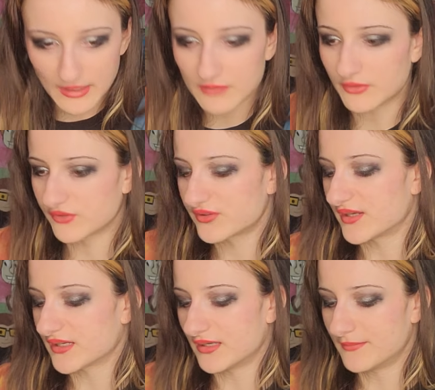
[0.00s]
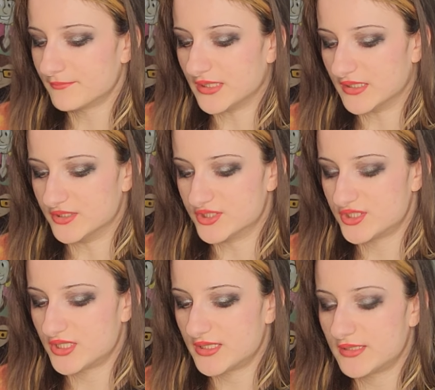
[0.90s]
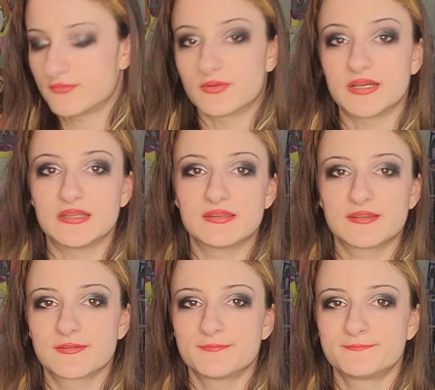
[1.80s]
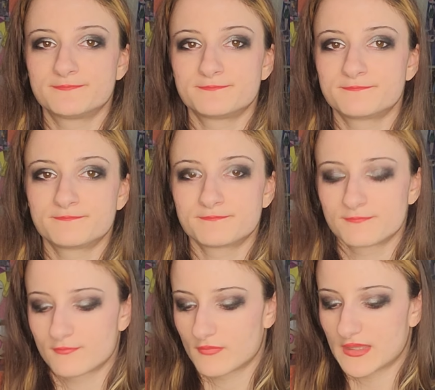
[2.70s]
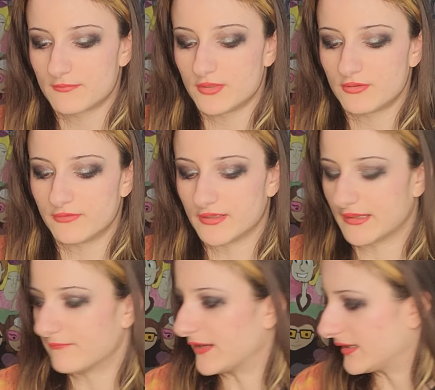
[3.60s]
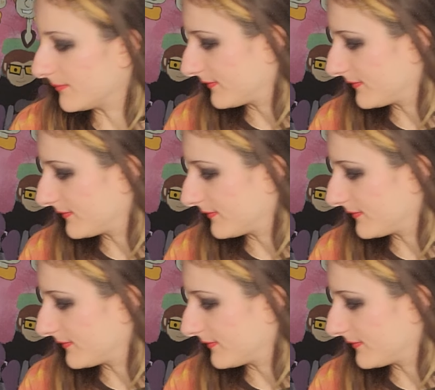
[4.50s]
I will suck it up because she was beautiful and I'm very